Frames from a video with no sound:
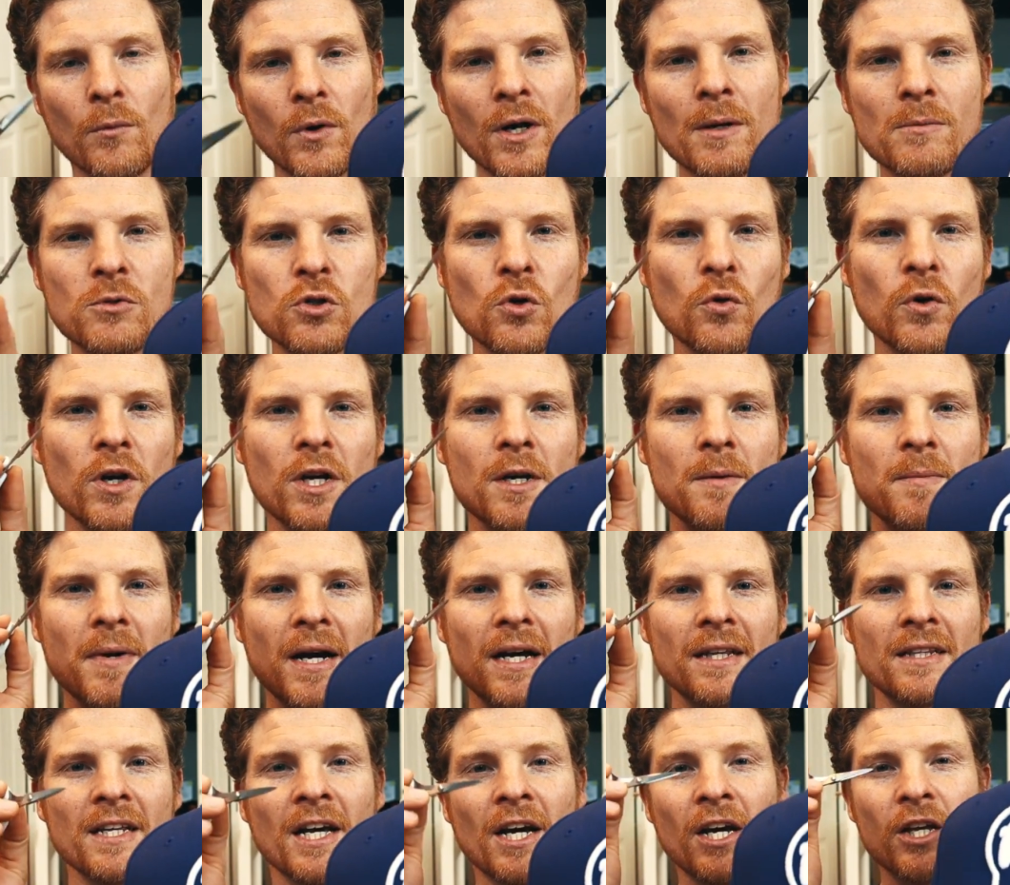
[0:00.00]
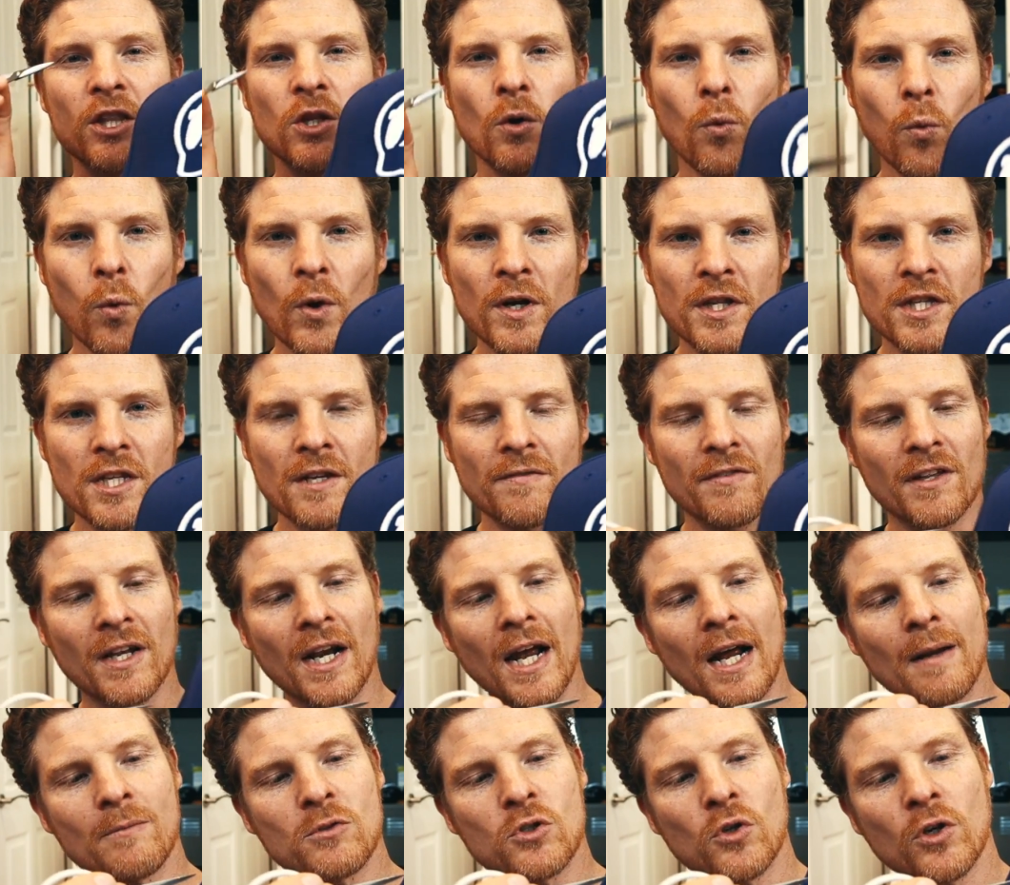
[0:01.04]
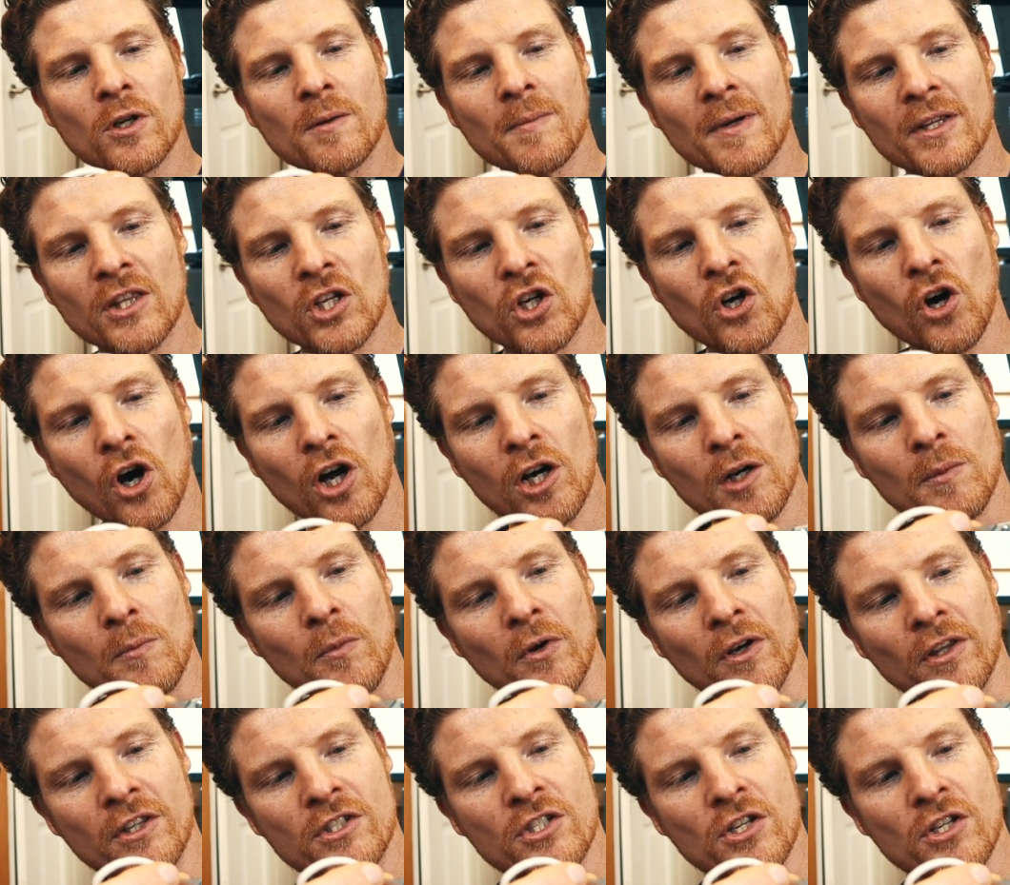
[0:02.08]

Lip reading: When I'm talking about the width of the line, I'm talking about the column width.